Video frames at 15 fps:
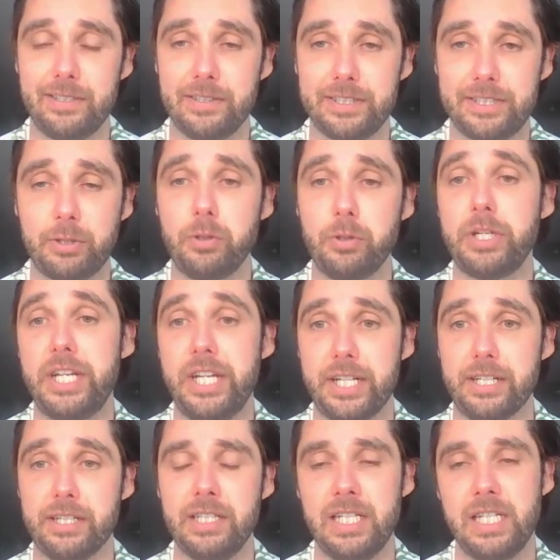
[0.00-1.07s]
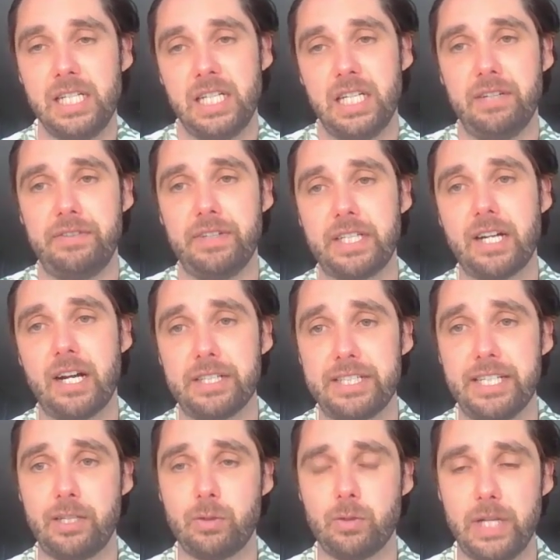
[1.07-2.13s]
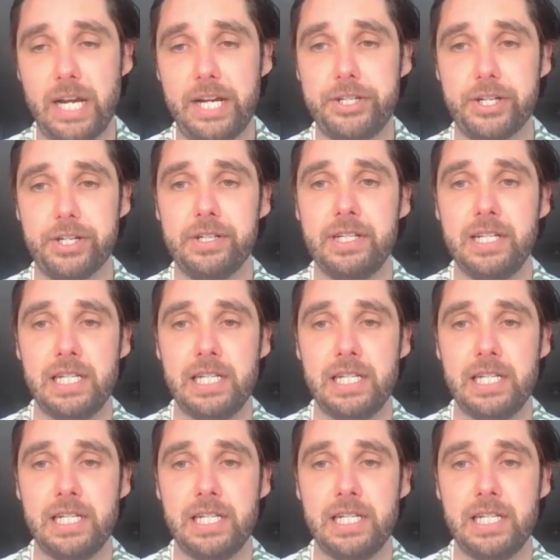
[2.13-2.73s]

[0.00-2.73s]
total year of content creation.